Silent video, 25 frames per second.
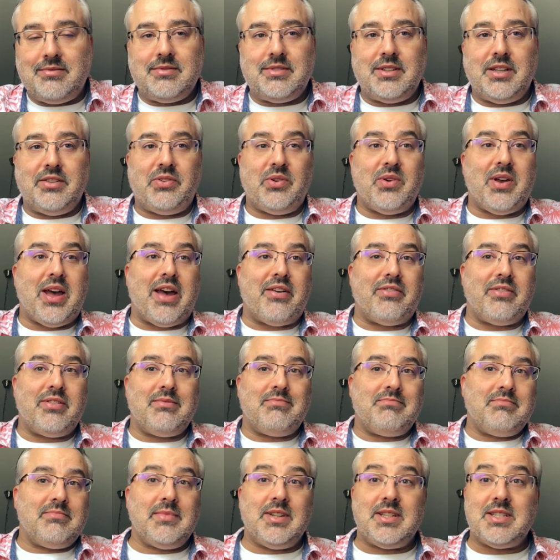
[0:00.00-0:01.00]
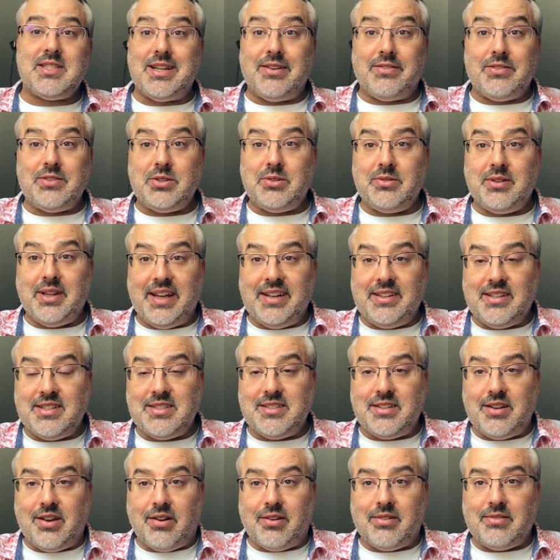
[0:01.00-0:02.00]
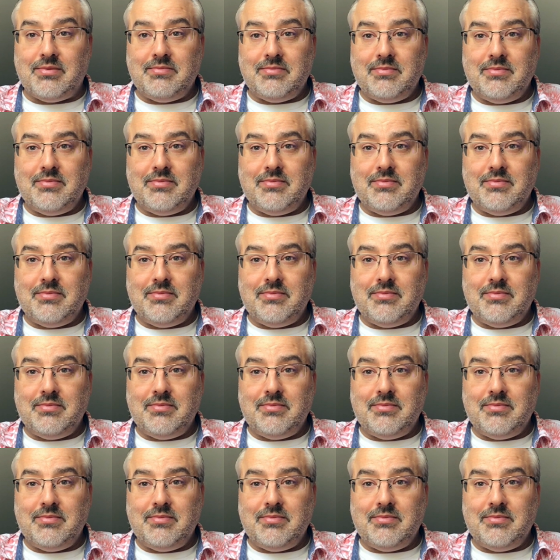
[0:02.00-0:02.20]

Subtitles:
If you haven't, it's never too late to start.